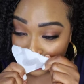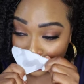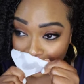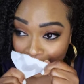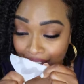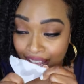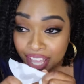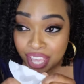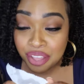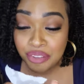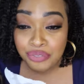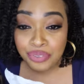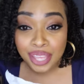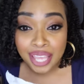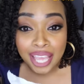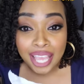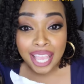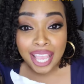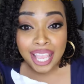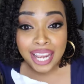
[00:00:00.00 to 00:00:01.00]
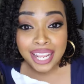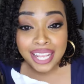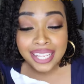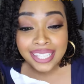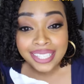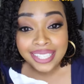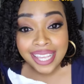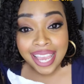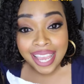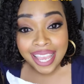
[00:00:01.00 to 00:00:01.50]
Think of any
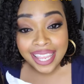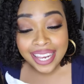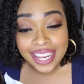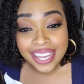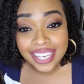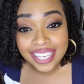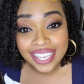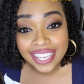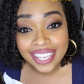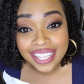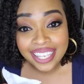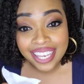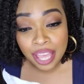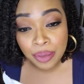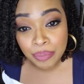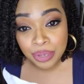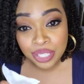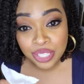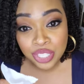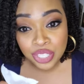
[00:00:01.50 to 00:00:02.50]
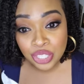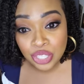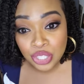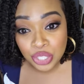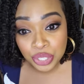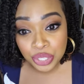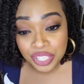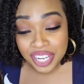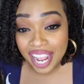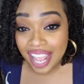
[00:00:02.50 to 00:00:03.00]
decadent lemon
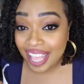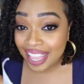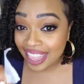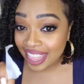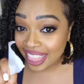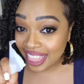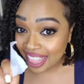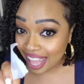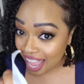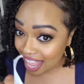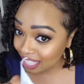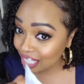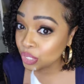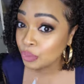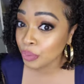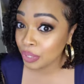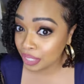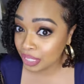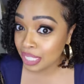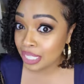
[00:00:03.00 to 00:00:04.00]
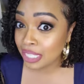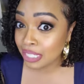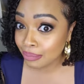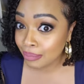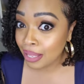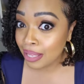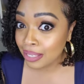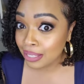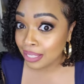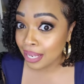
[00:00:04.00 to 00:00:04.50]
dessert, and that's what this
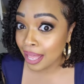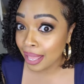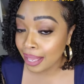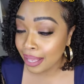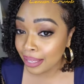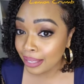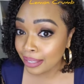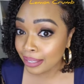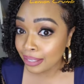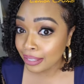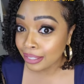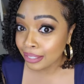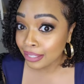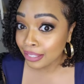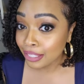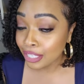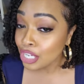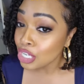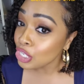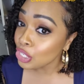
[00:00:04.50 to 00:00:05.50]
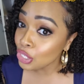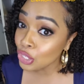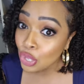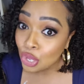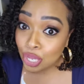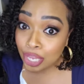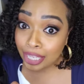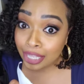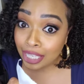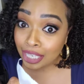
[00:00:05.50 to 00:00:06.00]
smells like. You're
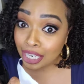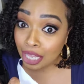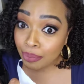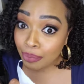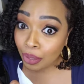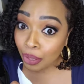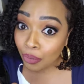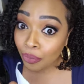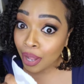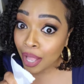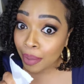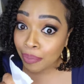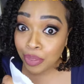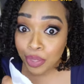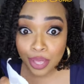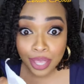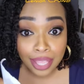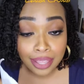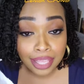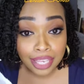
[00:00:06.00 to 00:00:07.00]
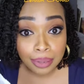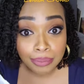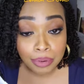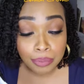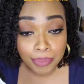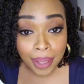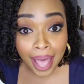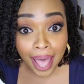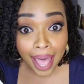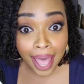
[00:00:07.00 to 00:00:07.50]
going to get the lemon crumb, you can get the
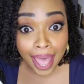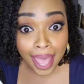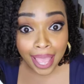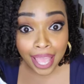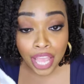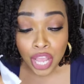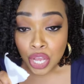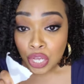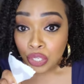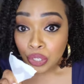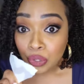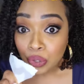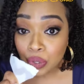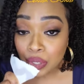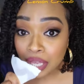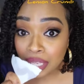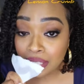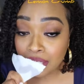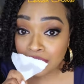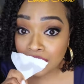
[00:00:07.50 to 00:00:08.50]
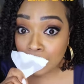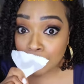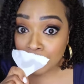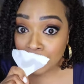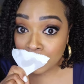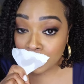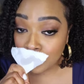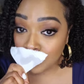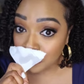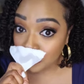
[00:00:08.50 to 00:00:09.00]
lemon pie, you can get the
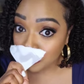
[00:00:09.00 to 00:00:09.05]
lemon